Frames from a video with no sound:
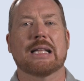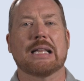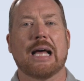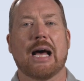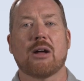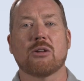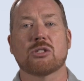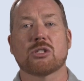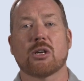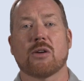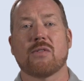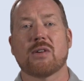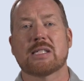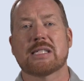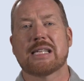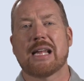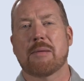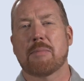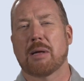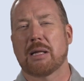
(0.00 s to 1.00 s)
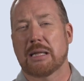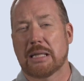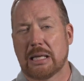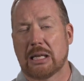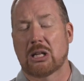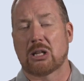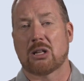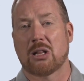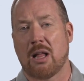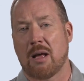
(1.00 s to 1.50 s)
cloud service seem a
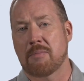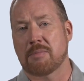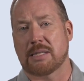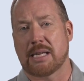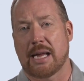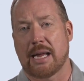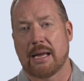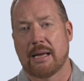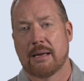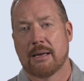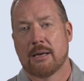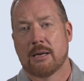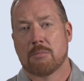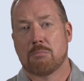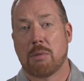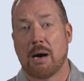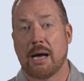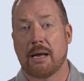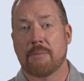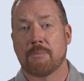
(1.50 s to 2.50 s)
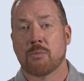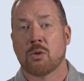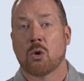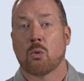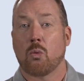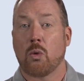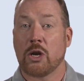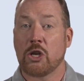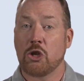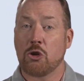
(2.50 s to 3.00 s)
little clumsy. But
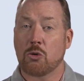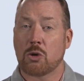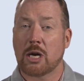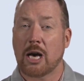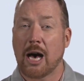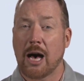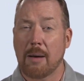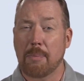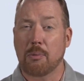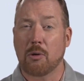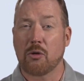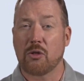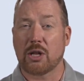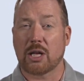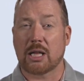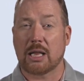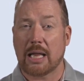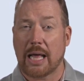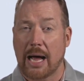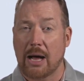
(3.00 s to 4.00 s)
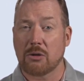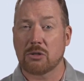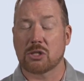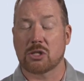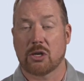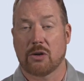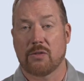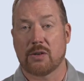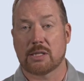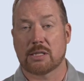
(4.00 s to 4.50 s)
when you couple the cloud
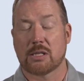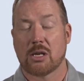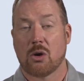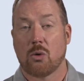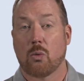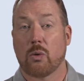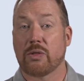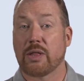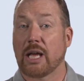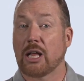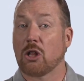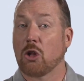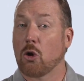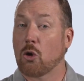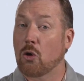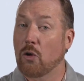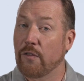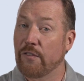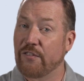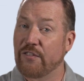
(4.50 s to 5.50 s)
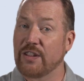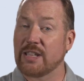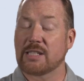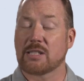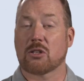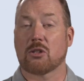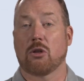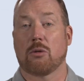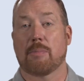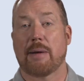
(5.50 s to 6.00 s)
service with a local
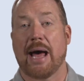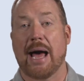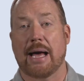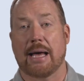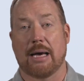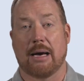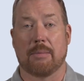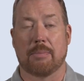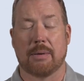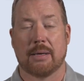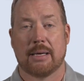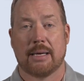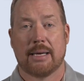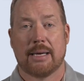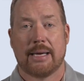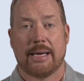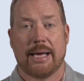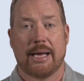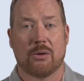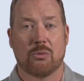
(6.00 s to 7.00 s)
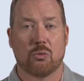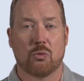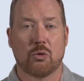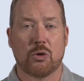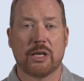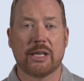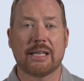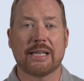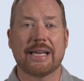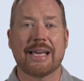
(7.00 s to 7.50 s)
physical backup, it
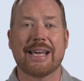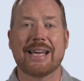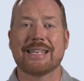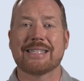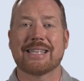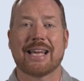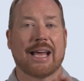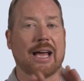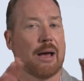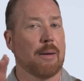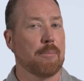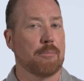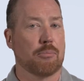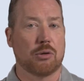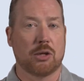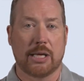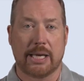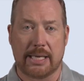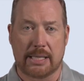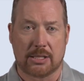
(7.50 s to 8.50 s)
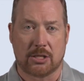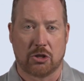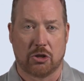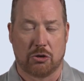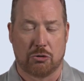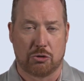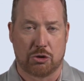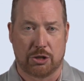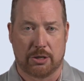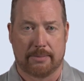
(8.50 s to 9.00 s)
really is a complete
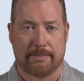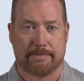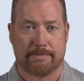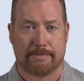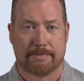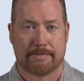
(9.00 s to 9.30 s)
solution.